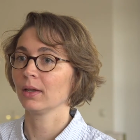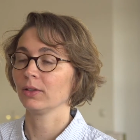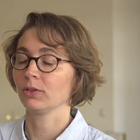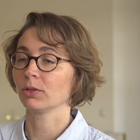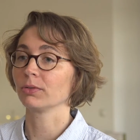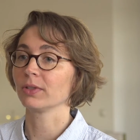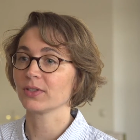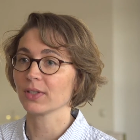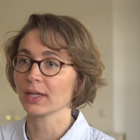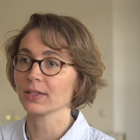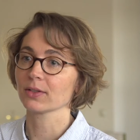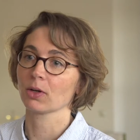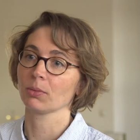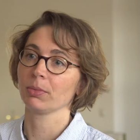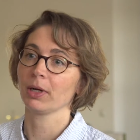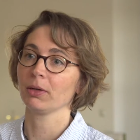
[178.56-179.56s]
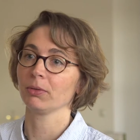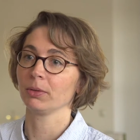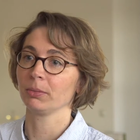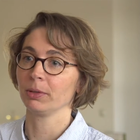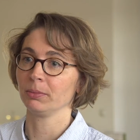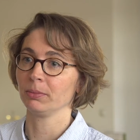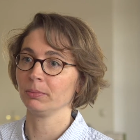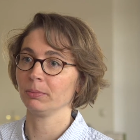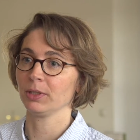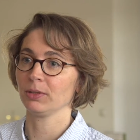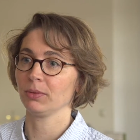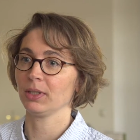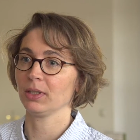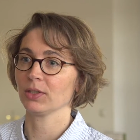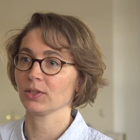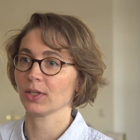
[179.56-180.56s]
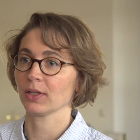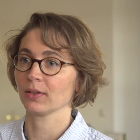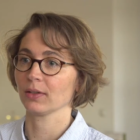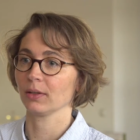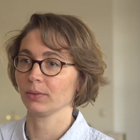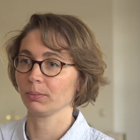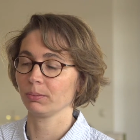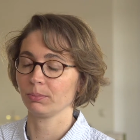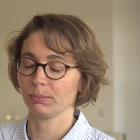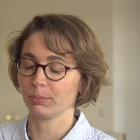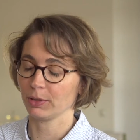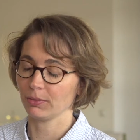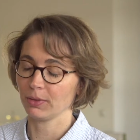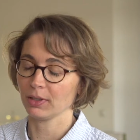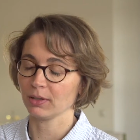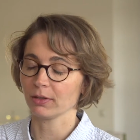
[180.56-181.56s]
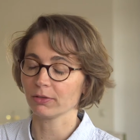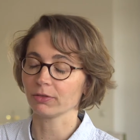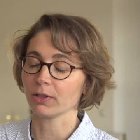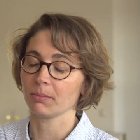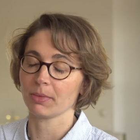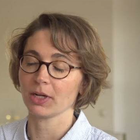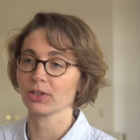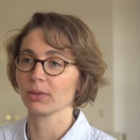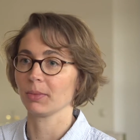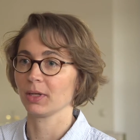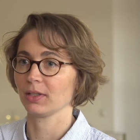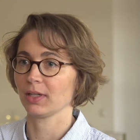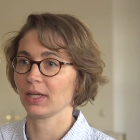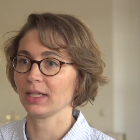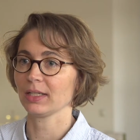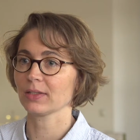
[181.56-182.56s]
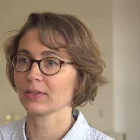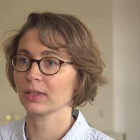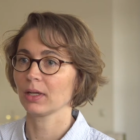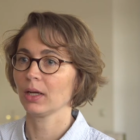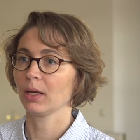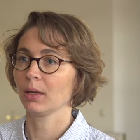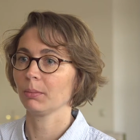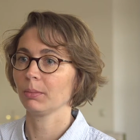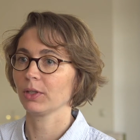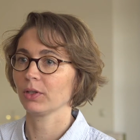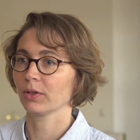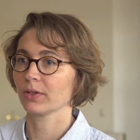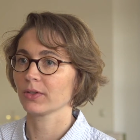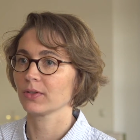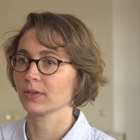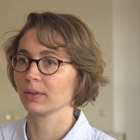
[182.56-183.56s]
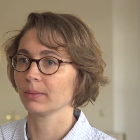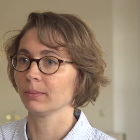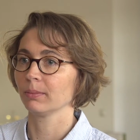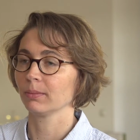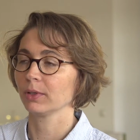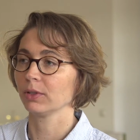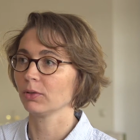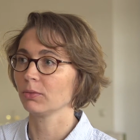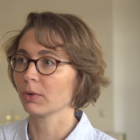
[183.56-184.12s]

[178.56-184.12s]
your results comparable between different measurement dates, because you